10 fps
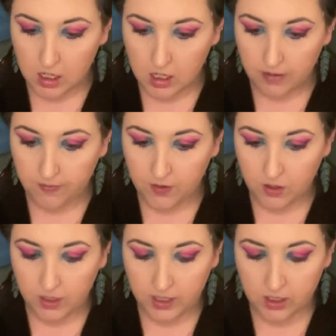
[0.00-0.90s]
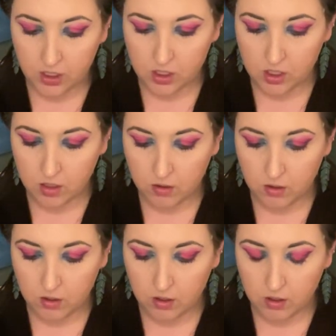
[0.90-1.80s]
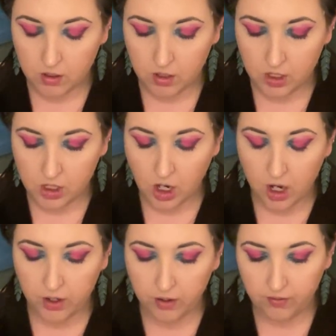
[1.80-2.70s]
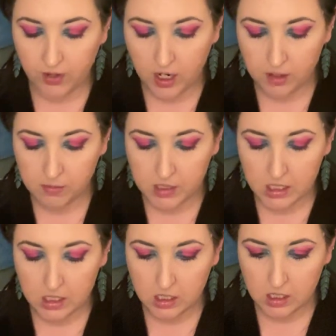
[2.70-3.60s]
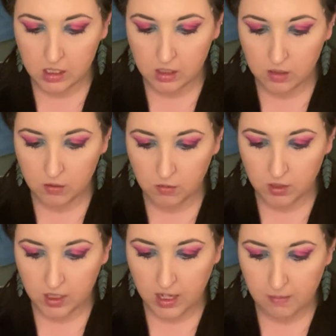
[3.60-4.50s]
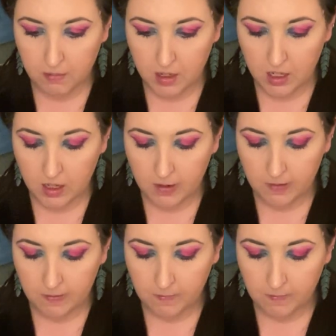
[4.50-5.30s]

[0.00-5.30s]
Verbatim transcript: I feel like the the Daughter of Cups, wouldn't that be